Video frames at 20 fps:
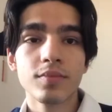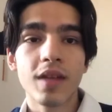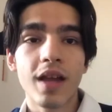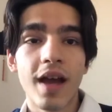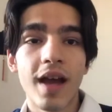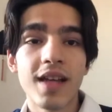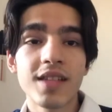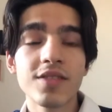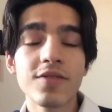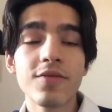
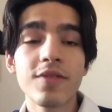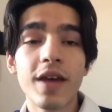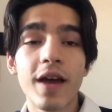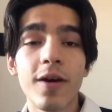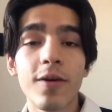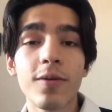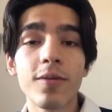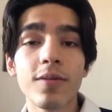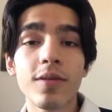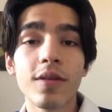As of
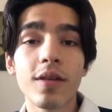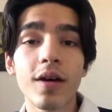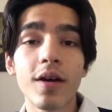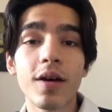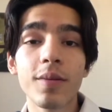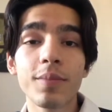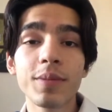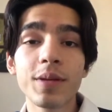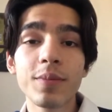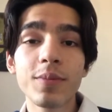now,
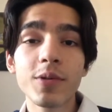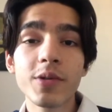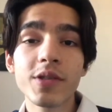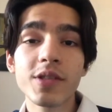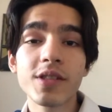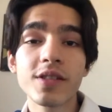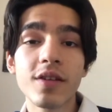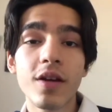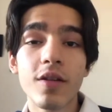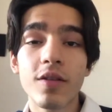the people you
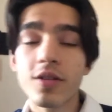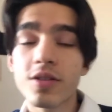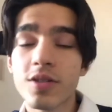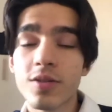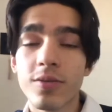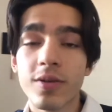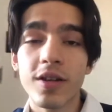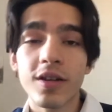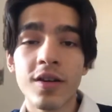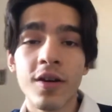see on the
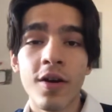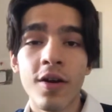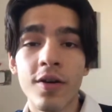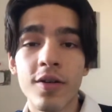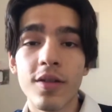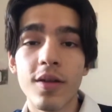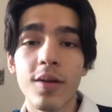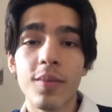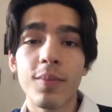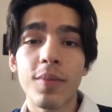screen are
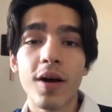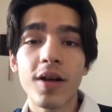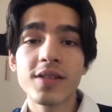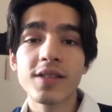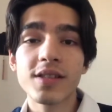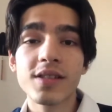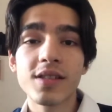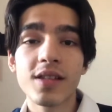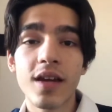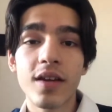the BOSS
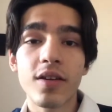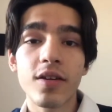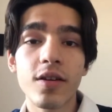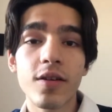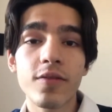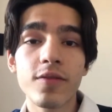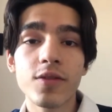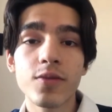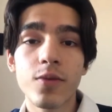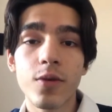
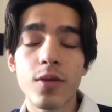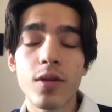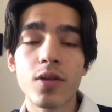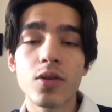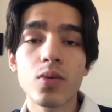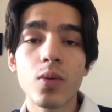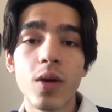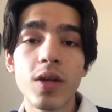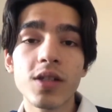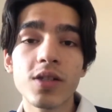executives for the
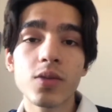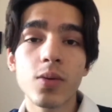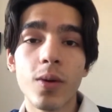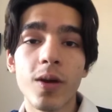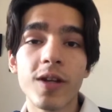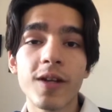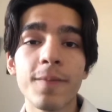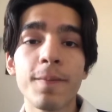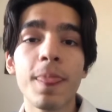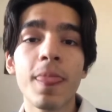
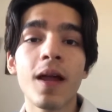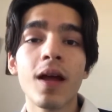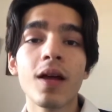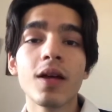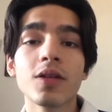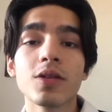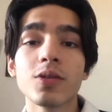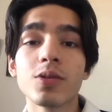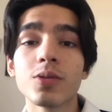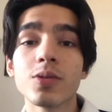2020
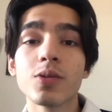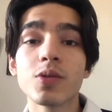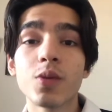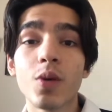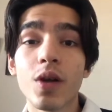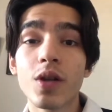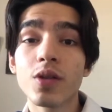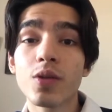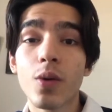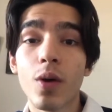to
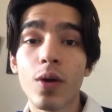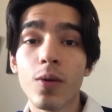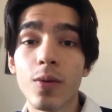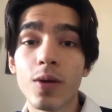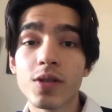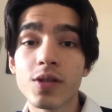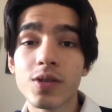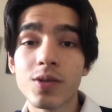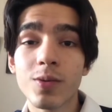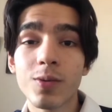
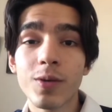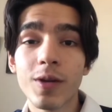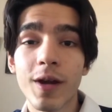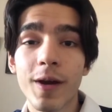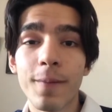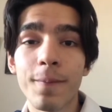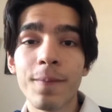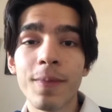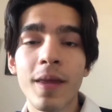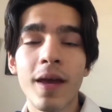2021 school
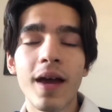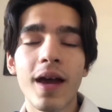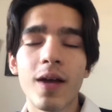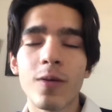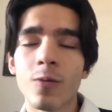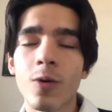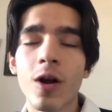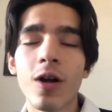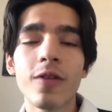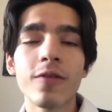year,
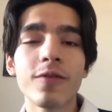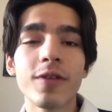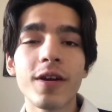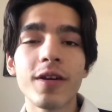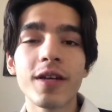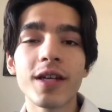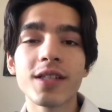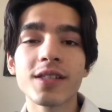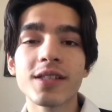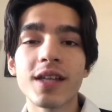and we're all
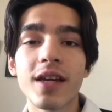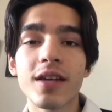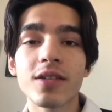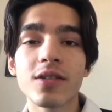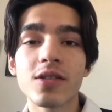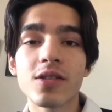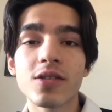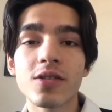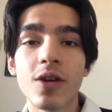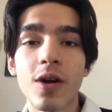very
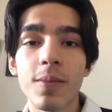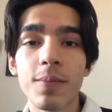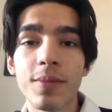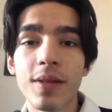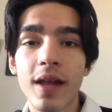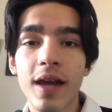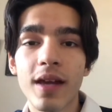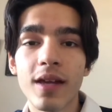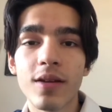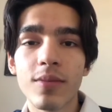excited to start
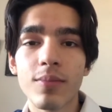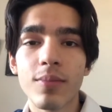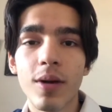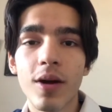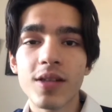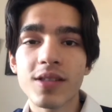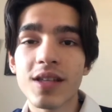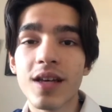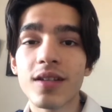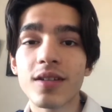planning
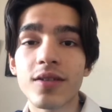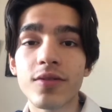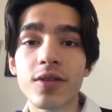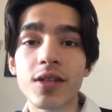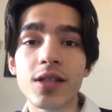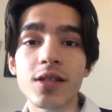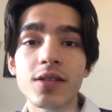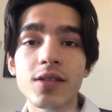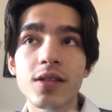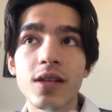BOSS
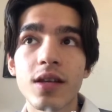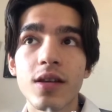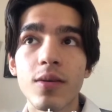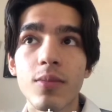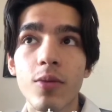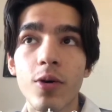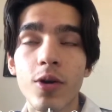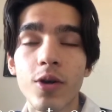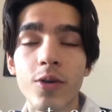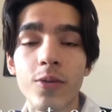activities in a
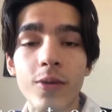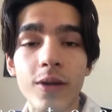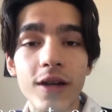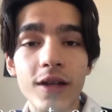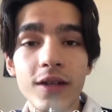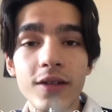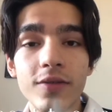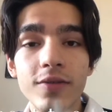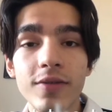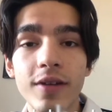more
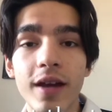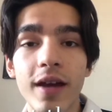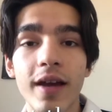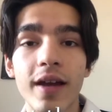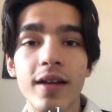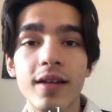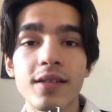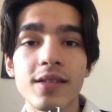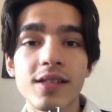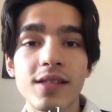creative
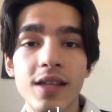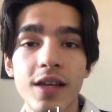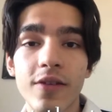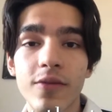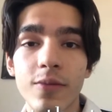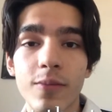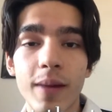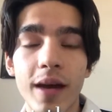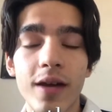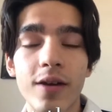and
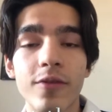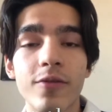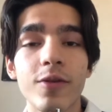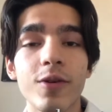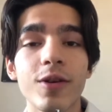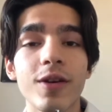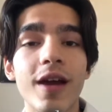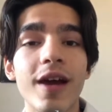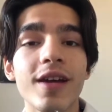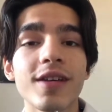safe manner
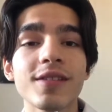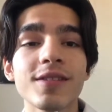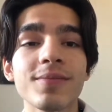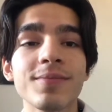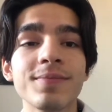for you guys.